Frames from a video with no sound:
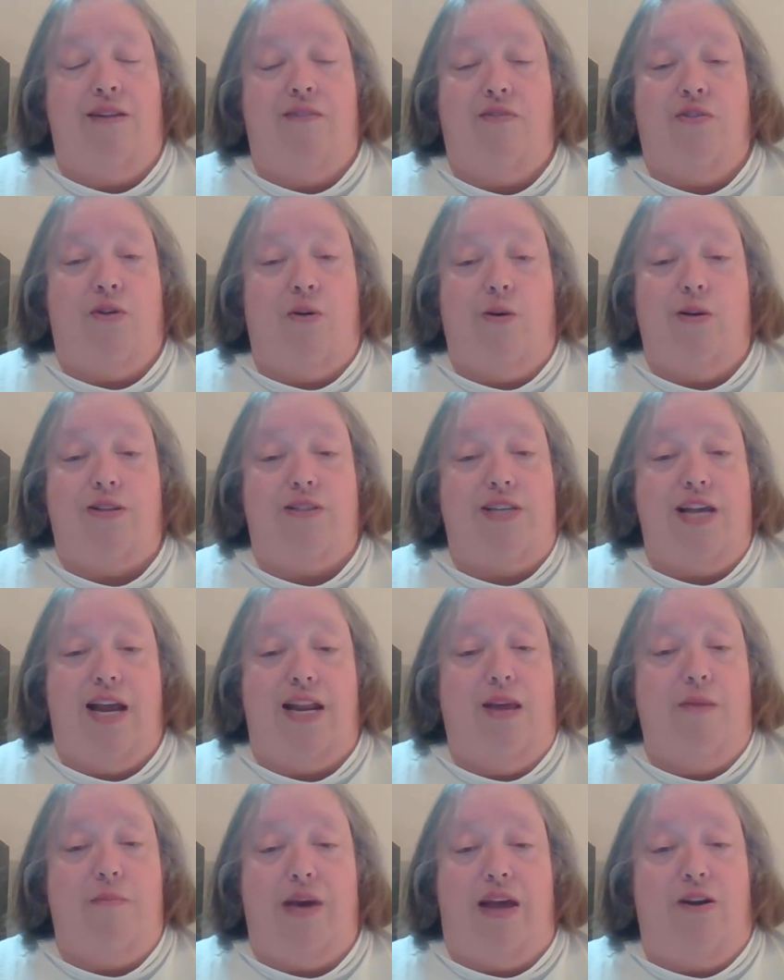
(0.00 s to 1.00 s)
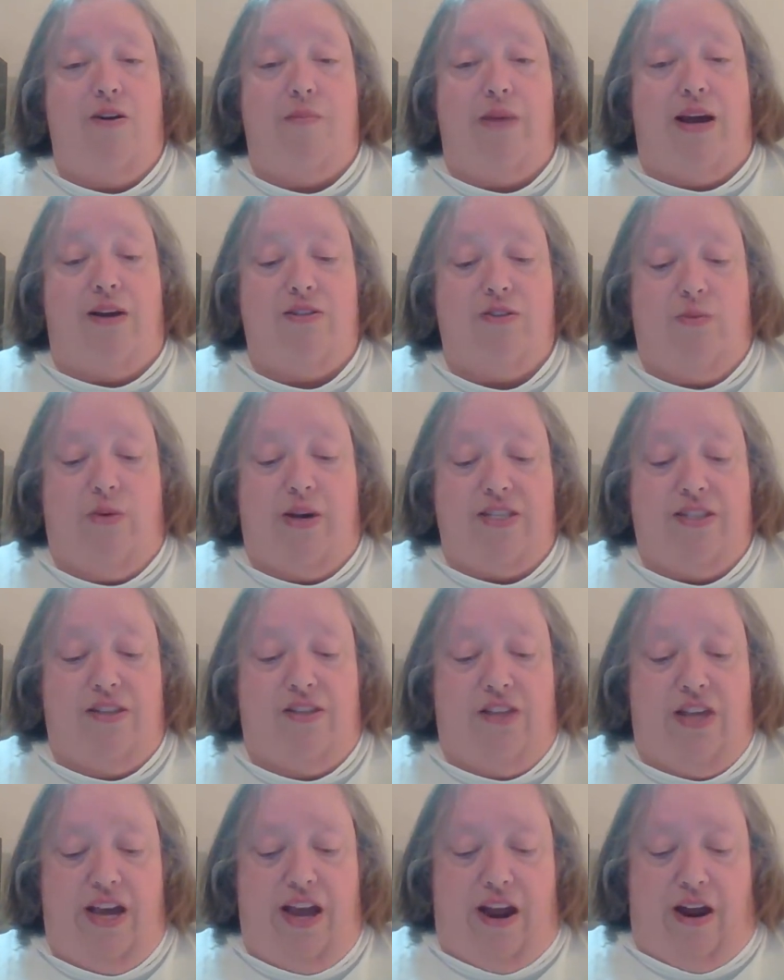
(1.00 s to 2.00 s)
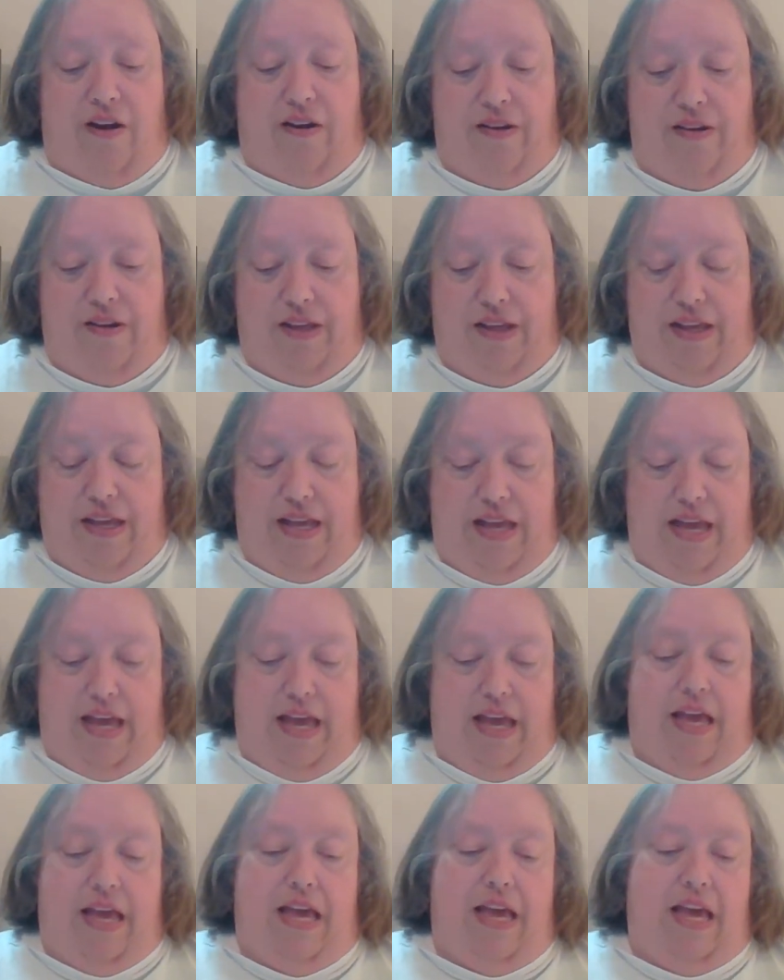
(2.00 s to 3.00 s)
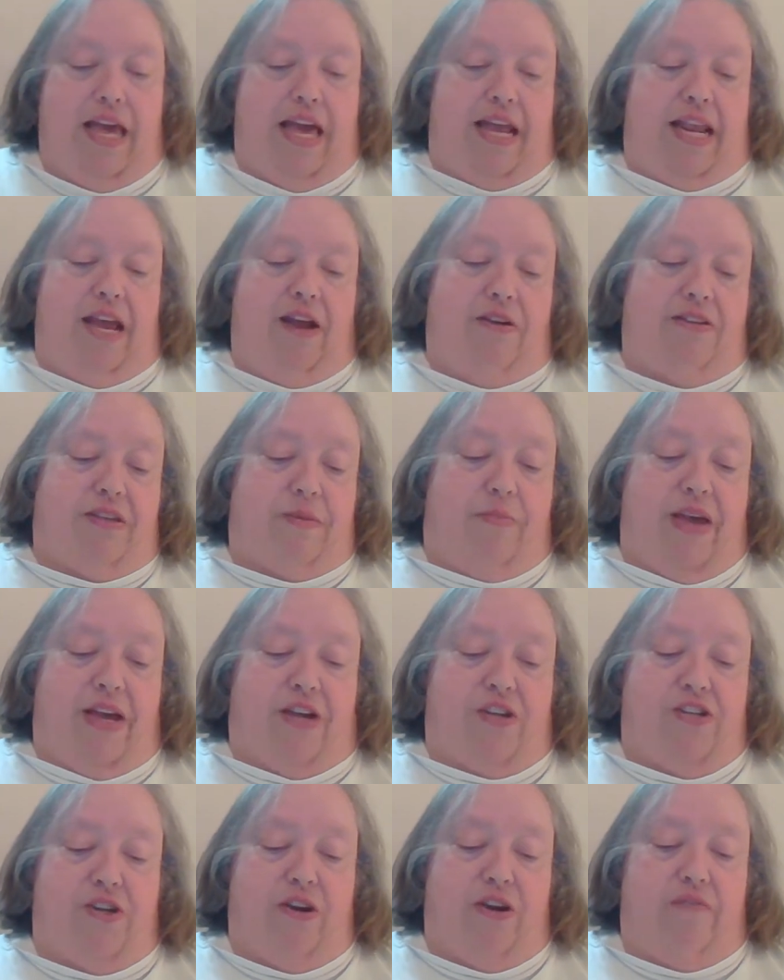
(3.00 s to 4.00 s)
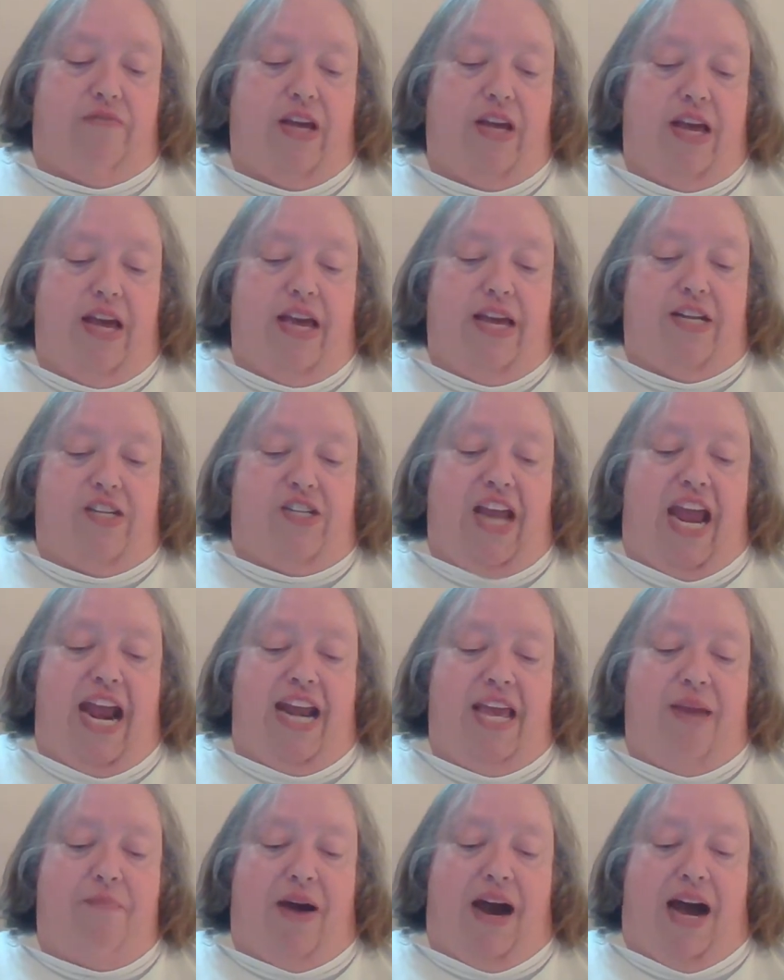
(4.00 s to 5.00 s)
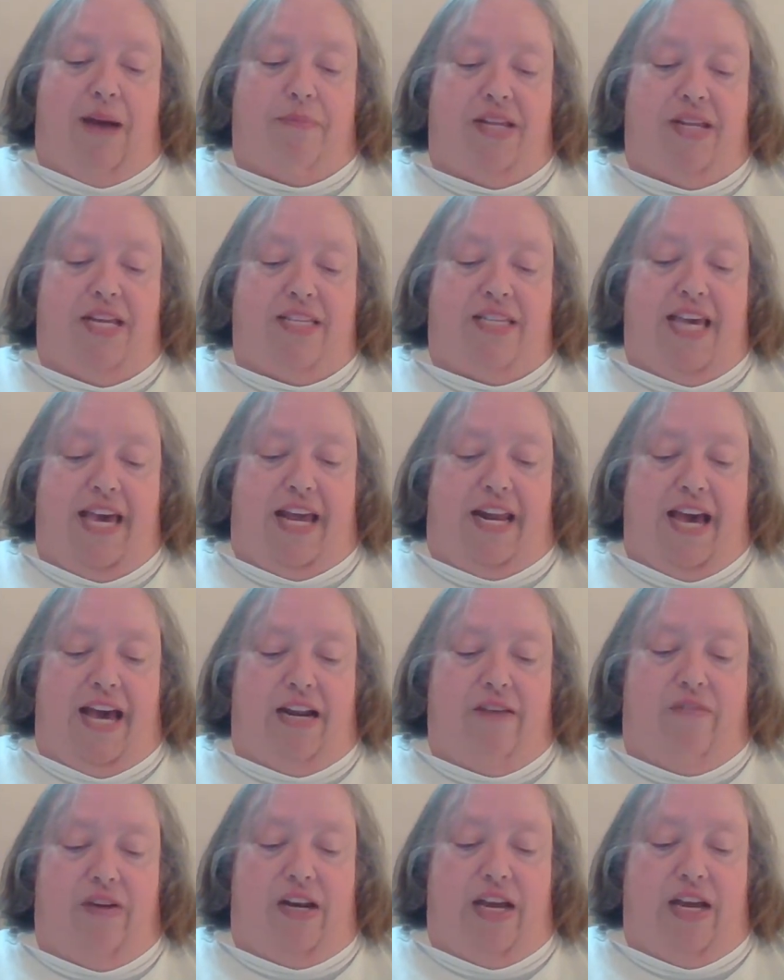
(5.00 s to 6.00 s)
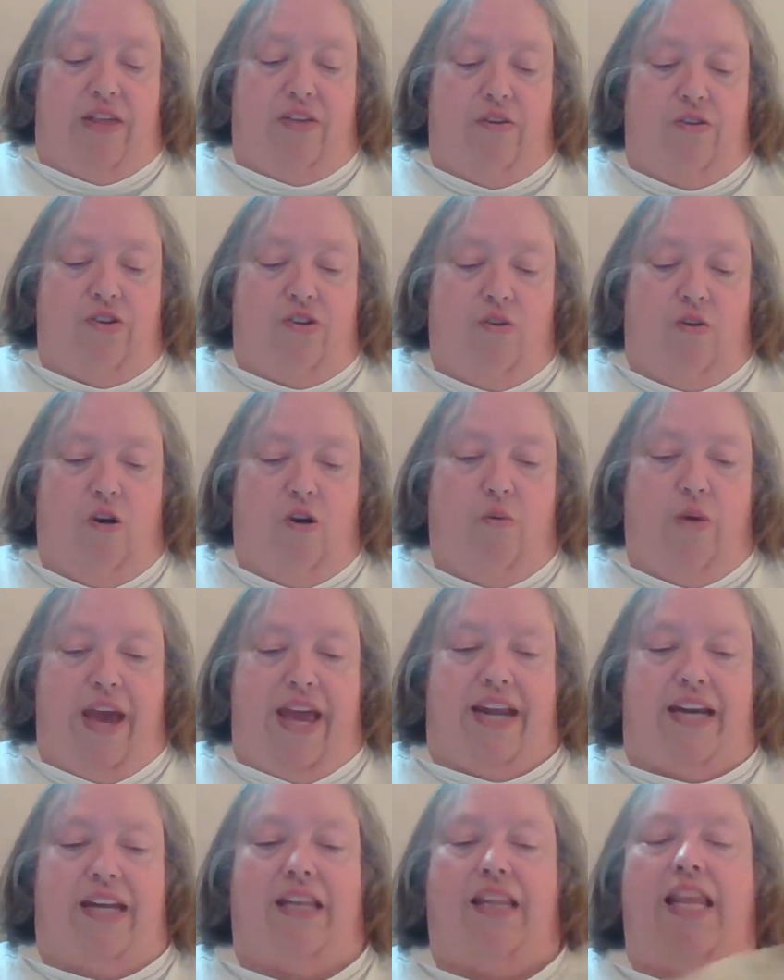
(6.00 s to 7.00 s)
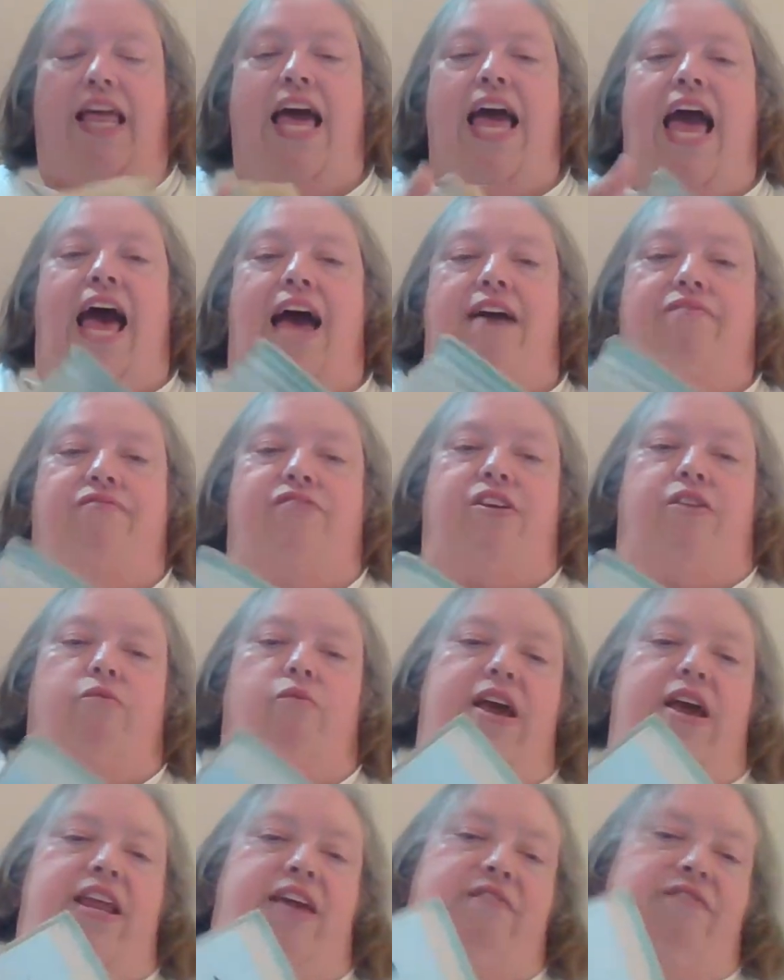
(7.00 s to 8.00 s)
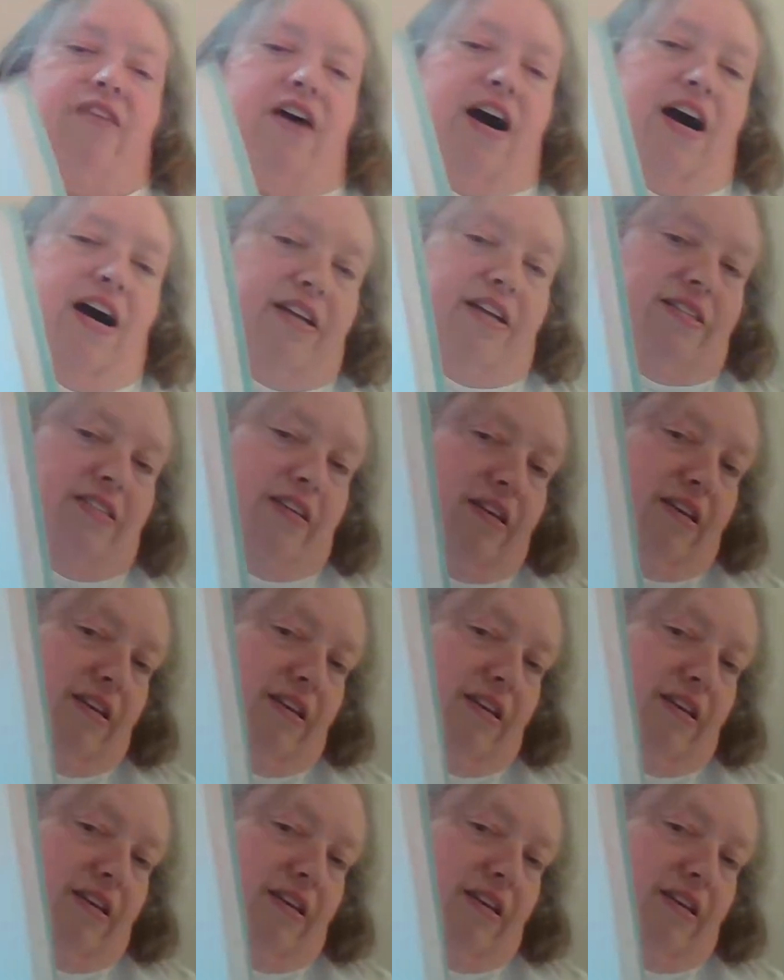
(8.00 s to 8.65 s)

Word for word: of course, Danny Meadow Mouse wasn't there. And here's a picture of Danny popped his head out of another doorway and laughed at Reddy Fox.